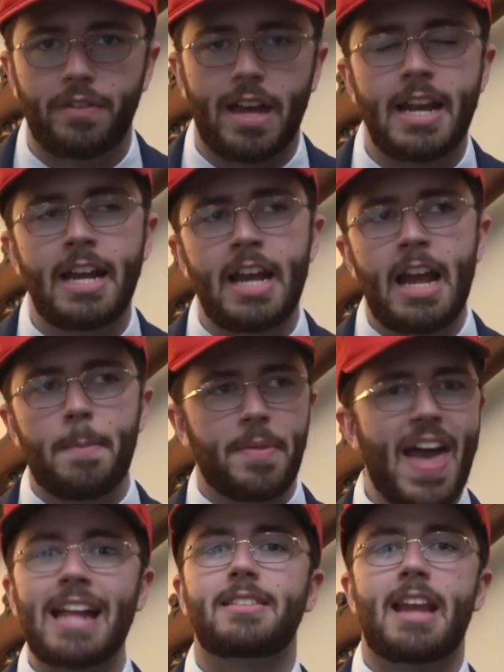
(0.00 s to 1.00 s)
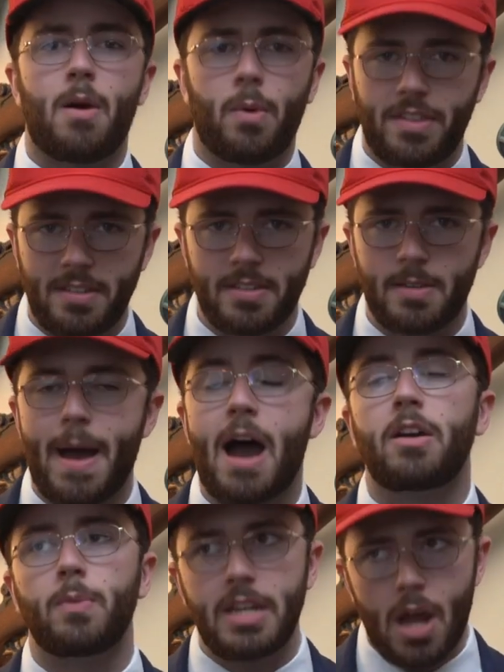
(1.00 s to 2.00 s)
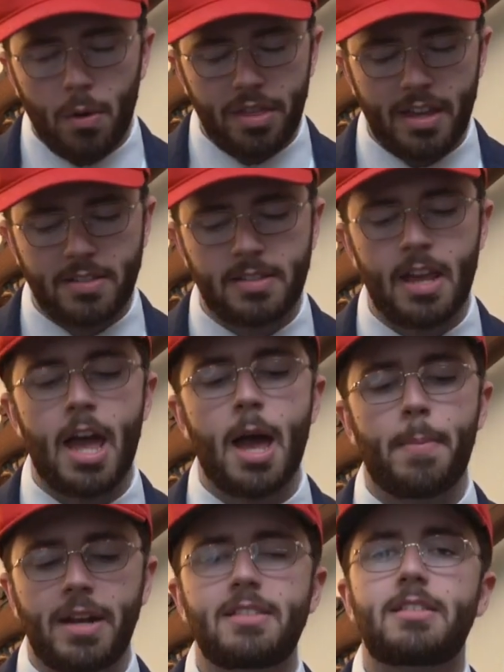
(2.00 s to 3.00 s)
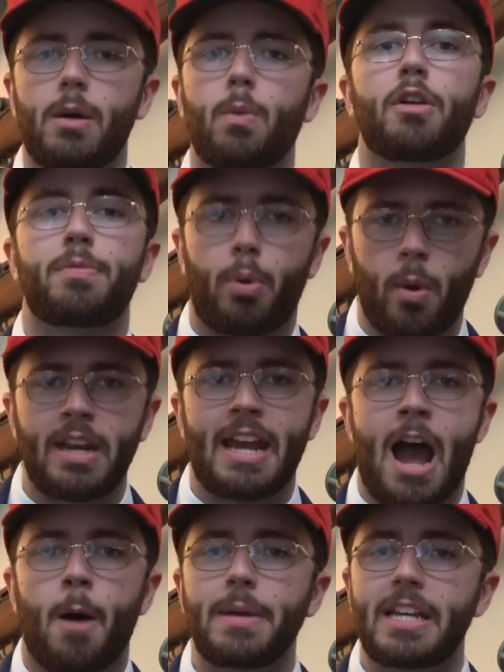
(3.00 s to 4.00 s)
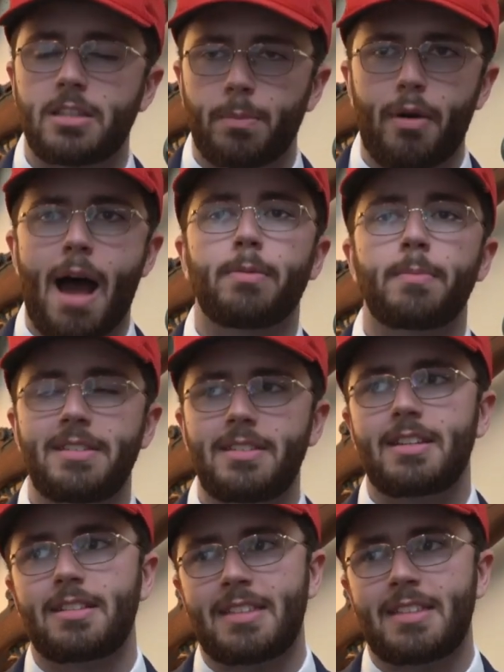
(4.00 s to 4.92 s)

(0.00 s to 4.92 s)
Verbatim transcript: of it. But that's not what this is about. And we know this, but it's still worth pointing out because the problem isn't